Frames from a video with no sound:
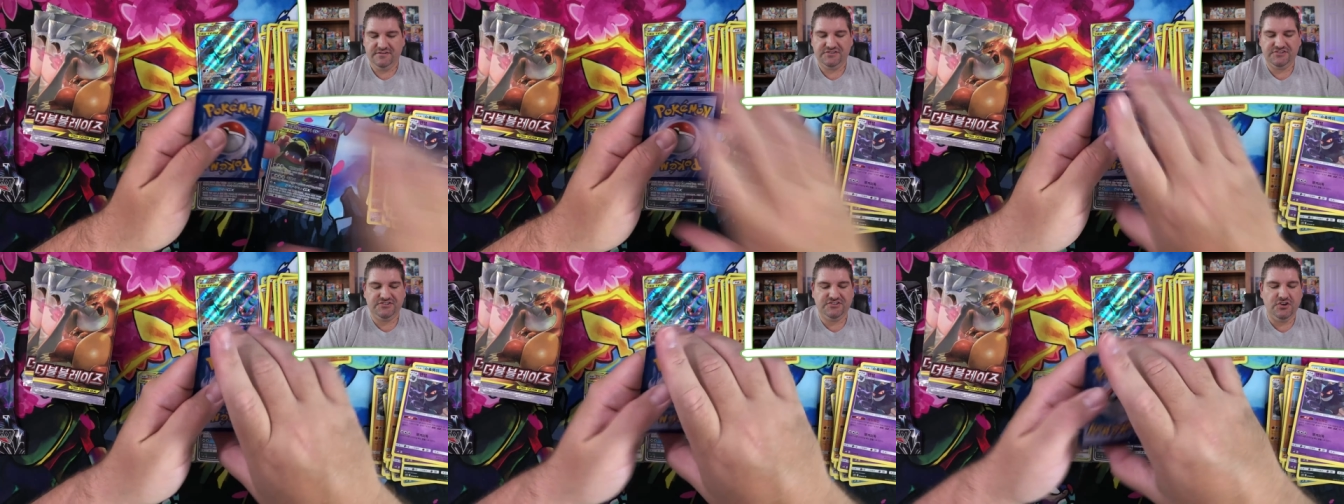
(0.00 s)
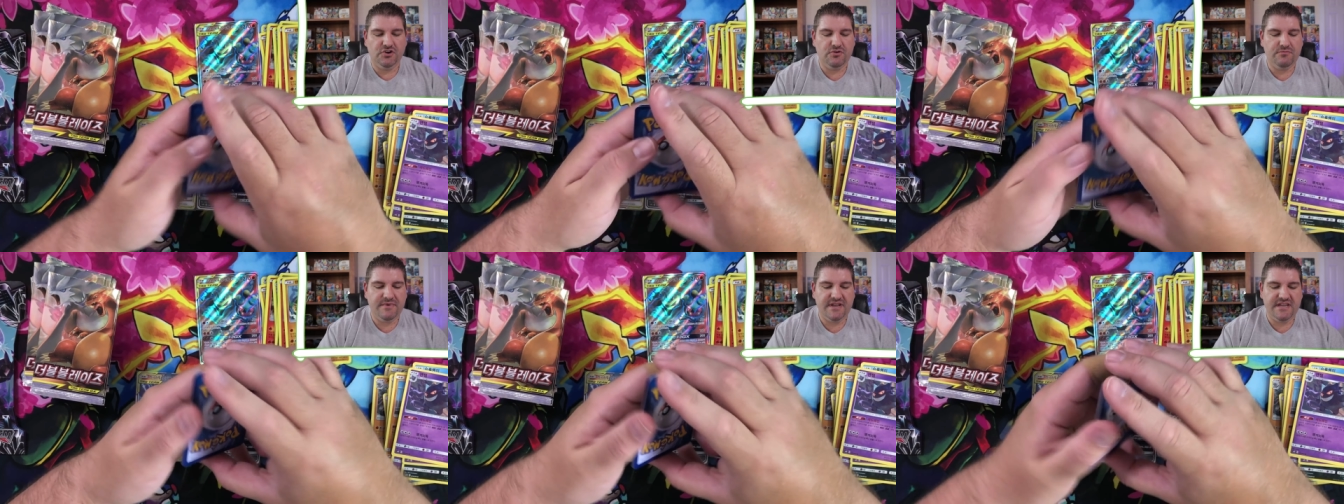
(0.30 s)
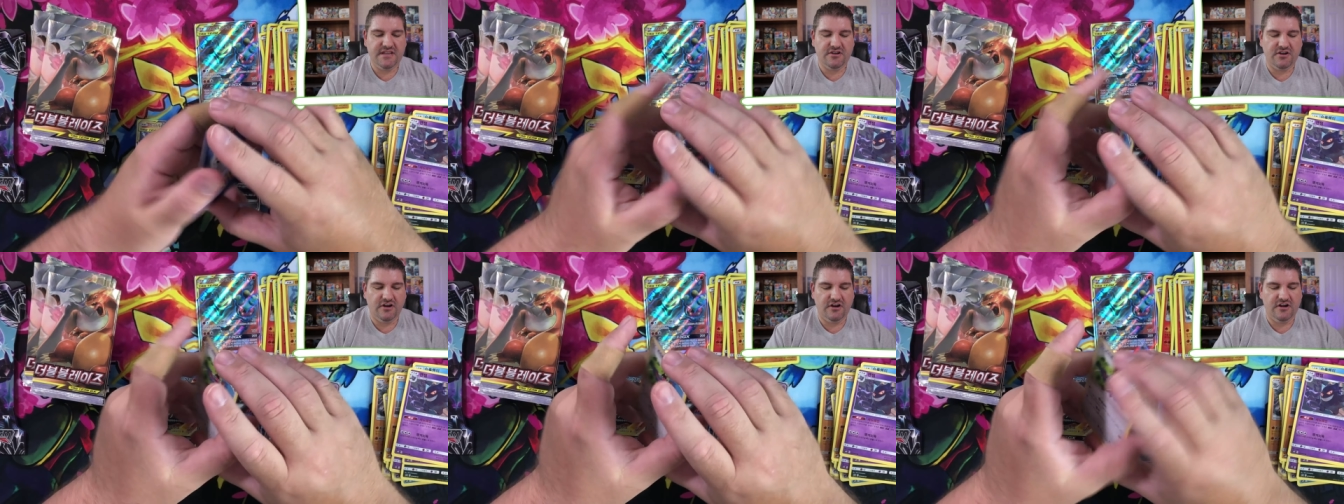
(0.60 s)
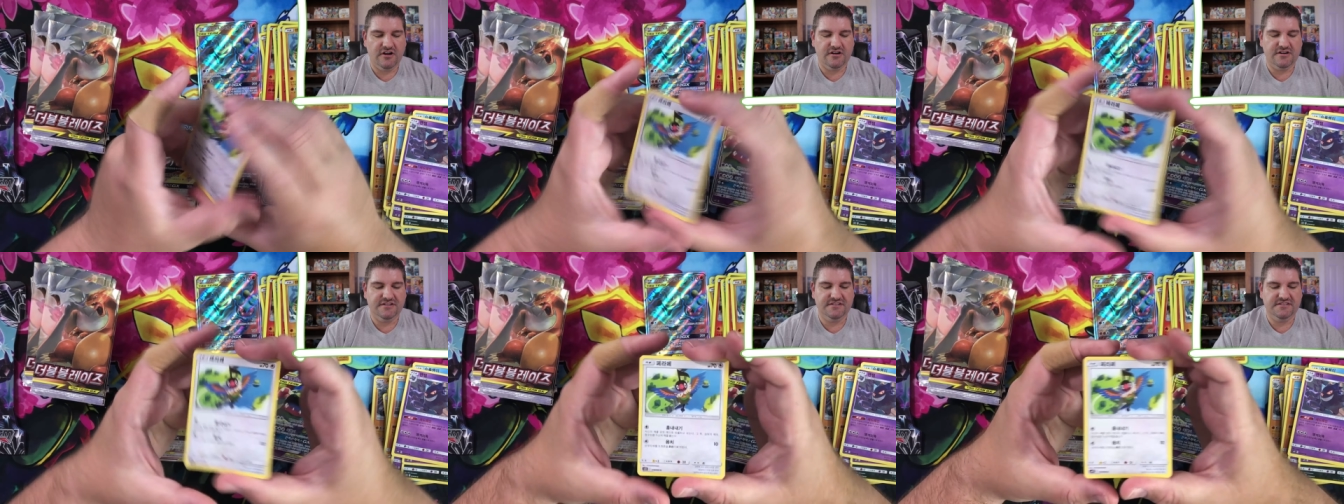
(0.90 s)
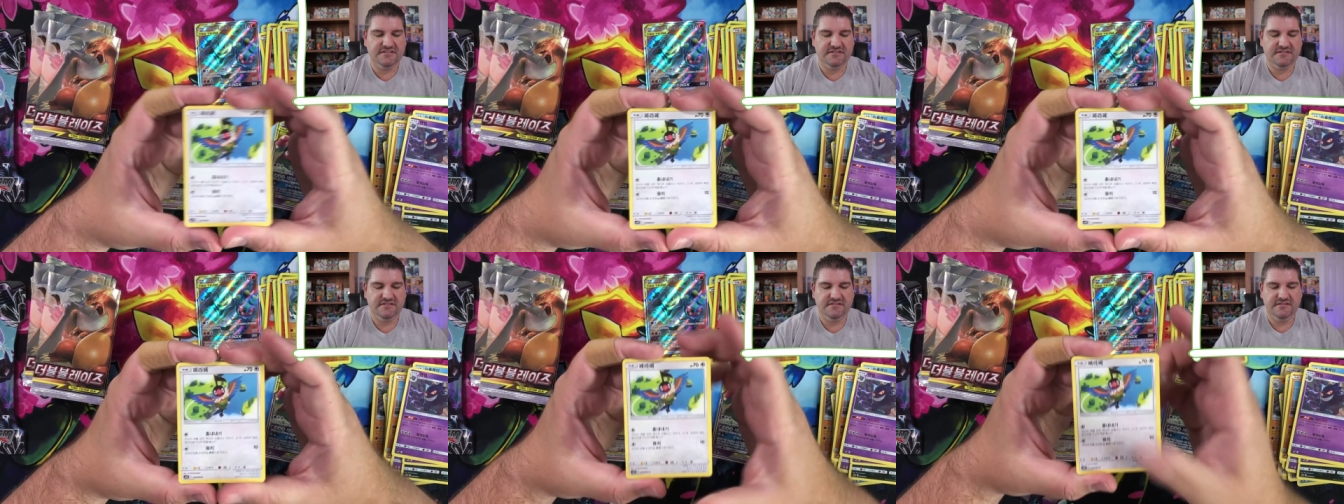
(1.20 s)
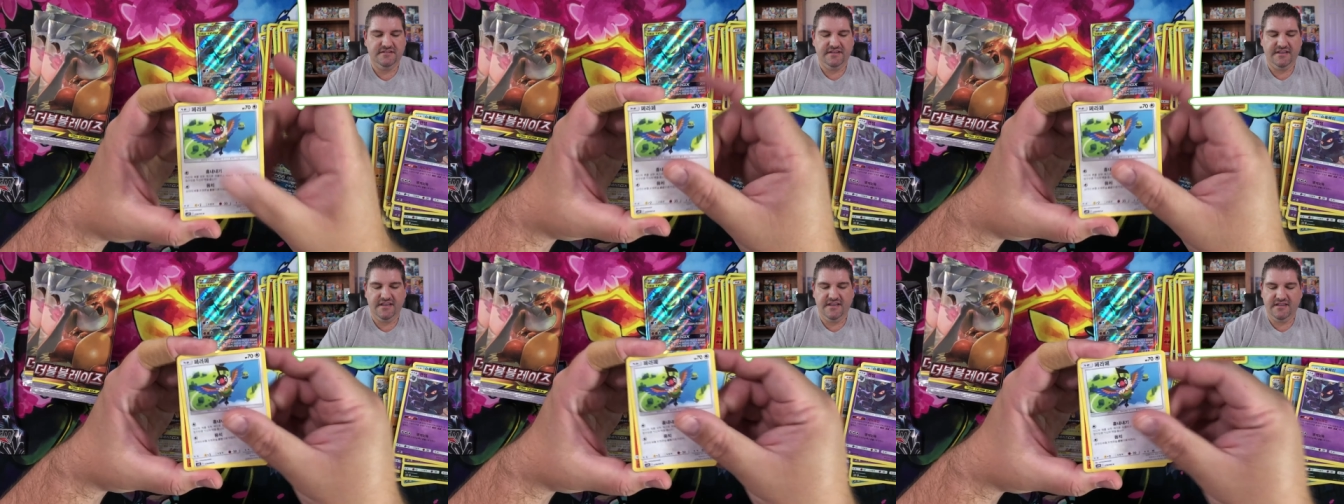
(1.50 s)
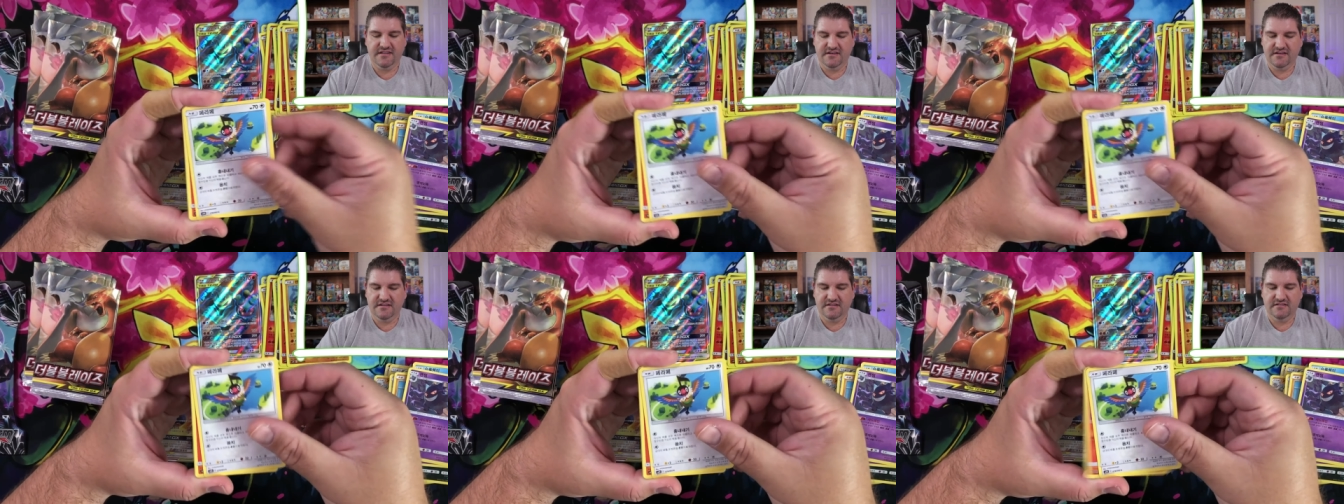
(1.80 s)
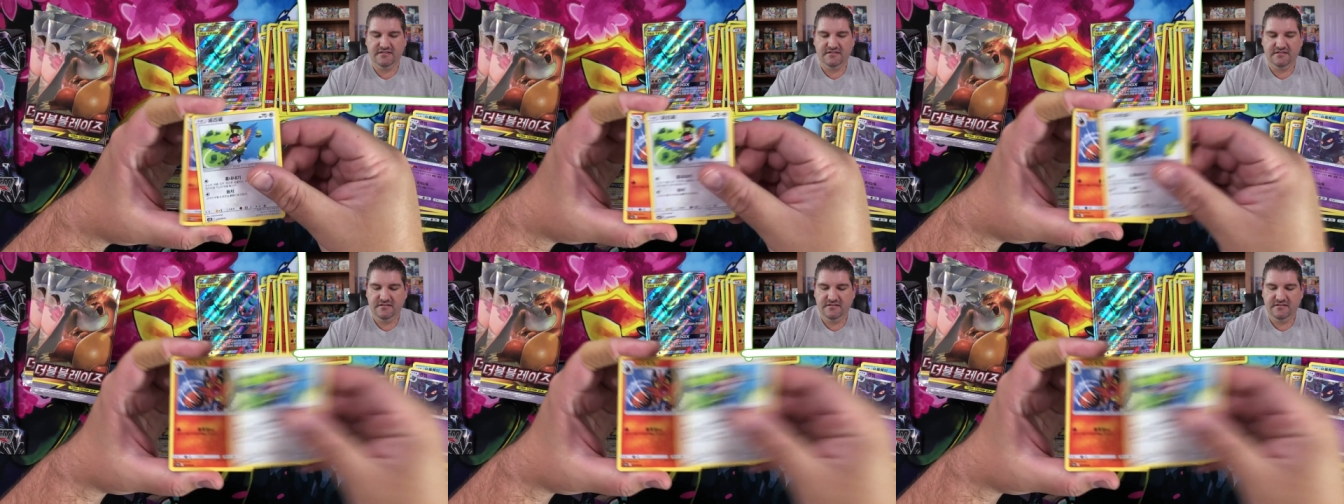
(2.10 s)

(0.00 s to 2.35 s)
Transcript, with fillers: So many cards in